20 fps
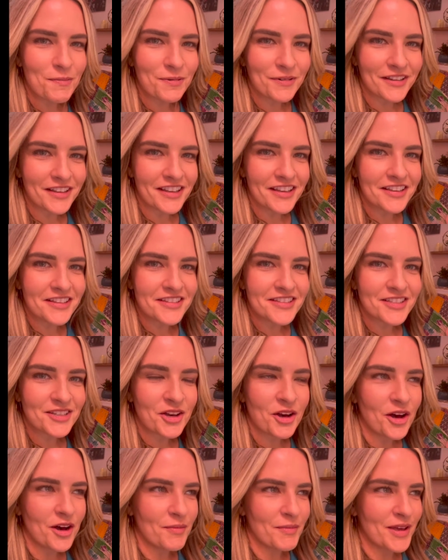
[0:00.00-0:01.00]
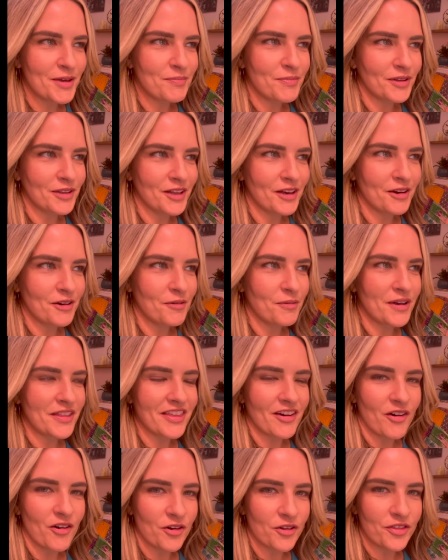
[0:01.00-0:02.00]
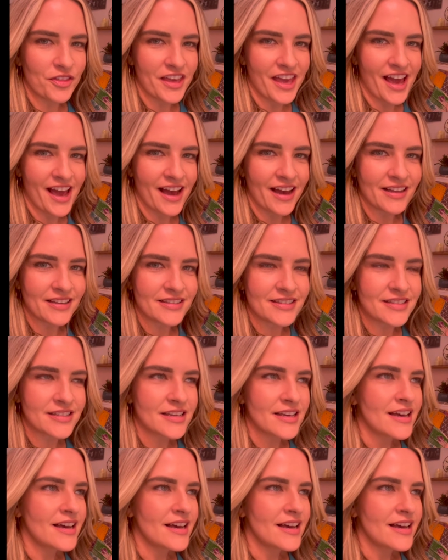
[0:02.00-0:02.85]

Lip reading: please comment below with all the ads